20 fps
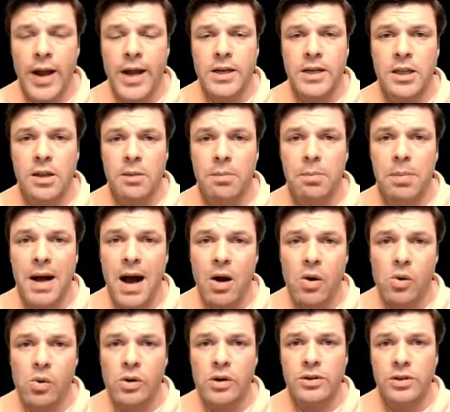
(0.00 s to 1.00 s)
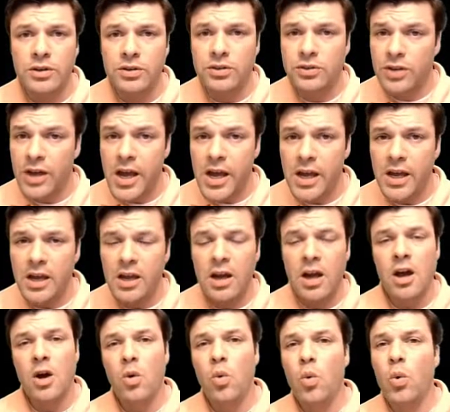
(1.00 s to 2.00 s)
the right and the power to
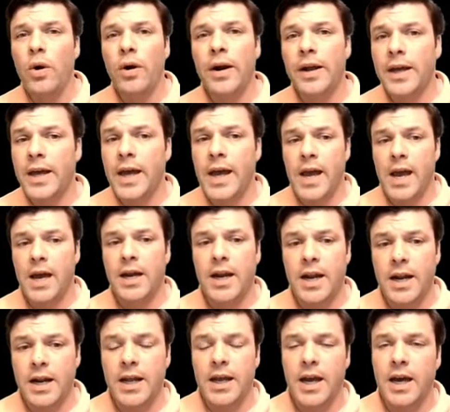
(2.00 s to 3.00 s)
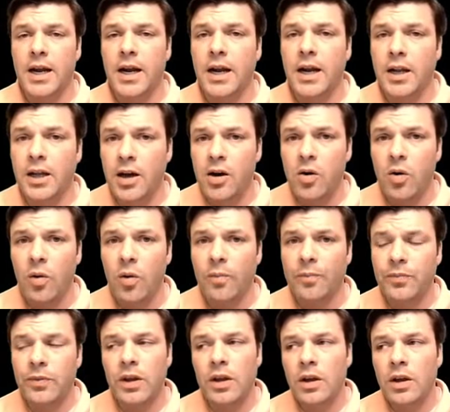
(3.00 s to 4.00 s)
say where it can and cannot
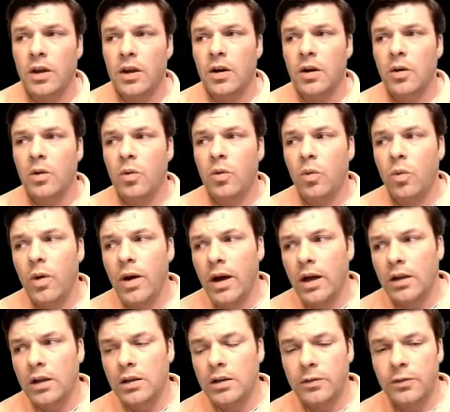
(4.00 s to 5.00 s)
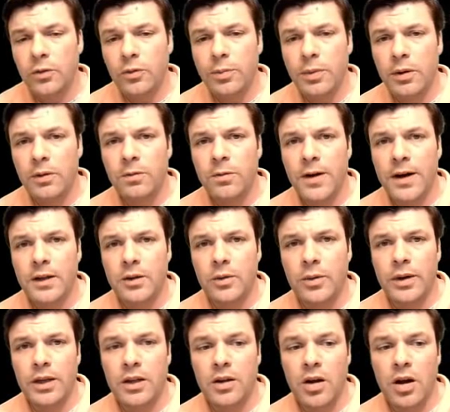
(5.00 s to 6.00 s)
go? Well, if you've been
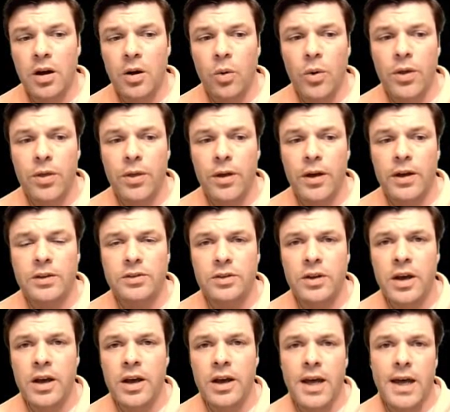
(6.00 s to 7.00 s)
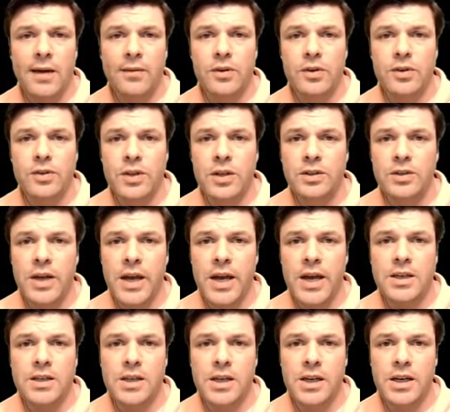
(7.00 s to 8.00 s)
following along with us ever
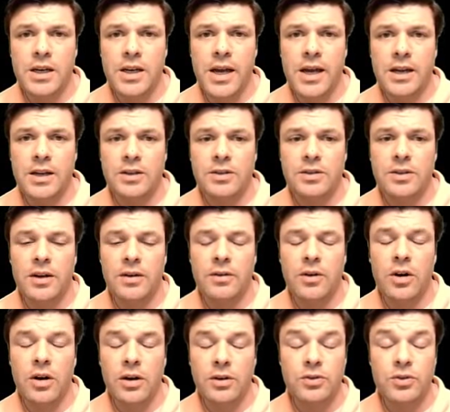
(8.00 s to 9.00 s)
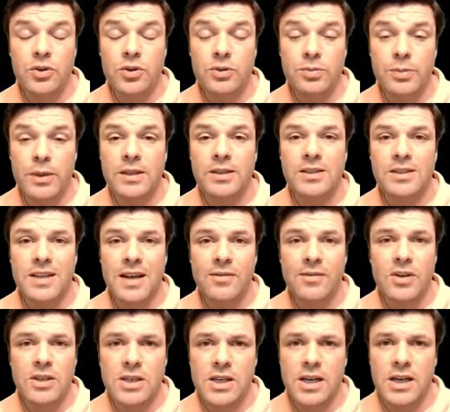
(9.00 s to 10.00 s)
since 1887, uh, excuse me,
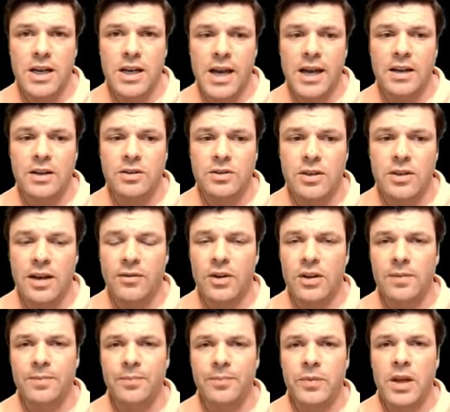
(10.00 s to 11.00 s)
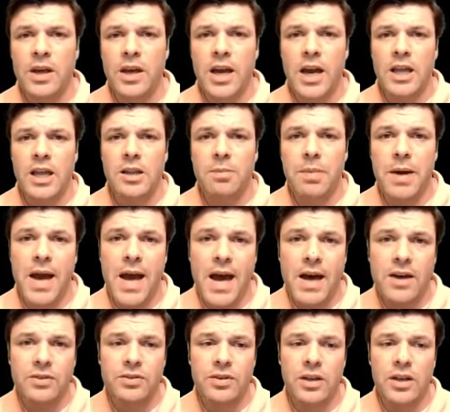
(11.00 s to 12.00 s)
1787, and the
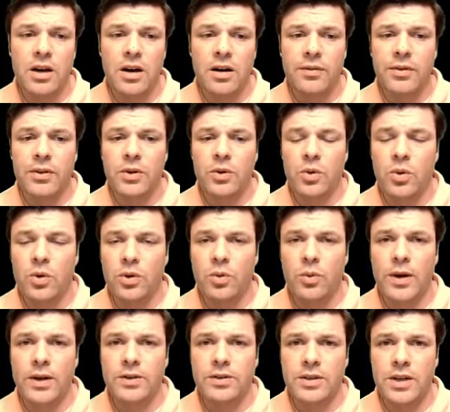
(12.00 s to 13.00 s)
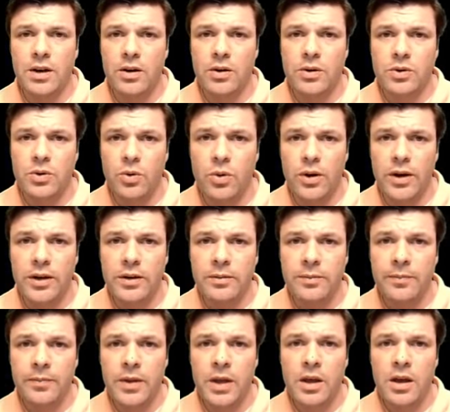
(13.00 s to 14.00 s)
passing of the Northwest
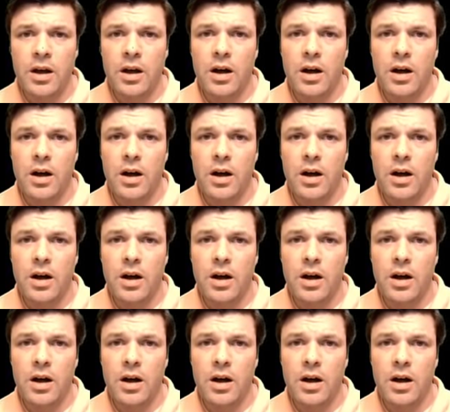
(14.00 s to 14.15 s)
Territory,